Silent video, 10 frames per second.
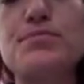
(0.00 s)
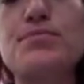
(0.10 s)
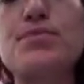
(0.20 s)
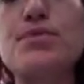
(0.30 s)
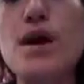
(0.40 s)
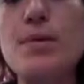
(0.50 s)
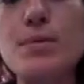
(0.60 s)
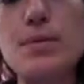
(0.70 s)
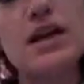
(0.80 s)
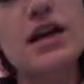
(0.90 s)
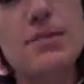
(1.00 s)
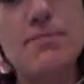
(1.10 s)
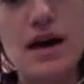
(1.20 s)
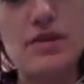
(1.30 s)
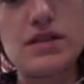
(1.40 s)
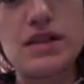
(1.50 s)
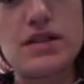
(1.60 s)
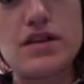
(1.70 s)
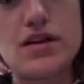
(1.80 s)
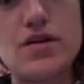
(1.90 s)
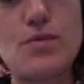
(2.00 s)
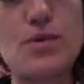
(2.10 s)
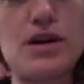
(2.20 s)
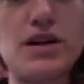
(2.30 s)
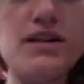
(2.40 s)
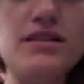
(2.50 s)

probably going to mount it on wood.